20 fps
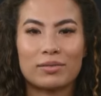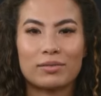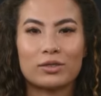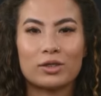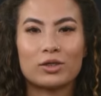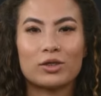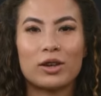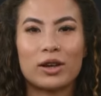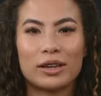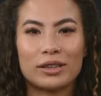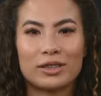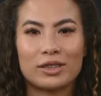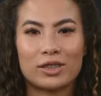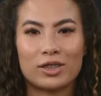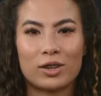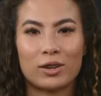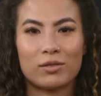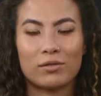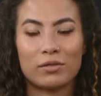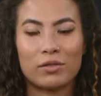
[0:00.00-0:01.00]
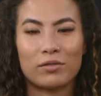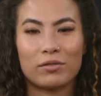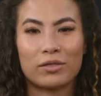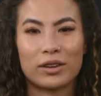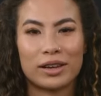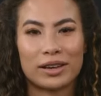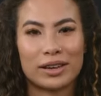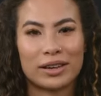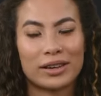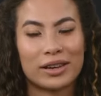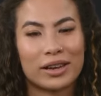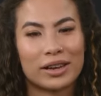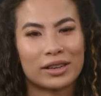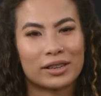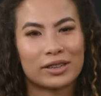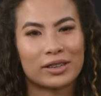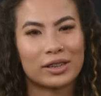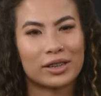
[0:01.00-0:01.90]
To try the show for 30 days,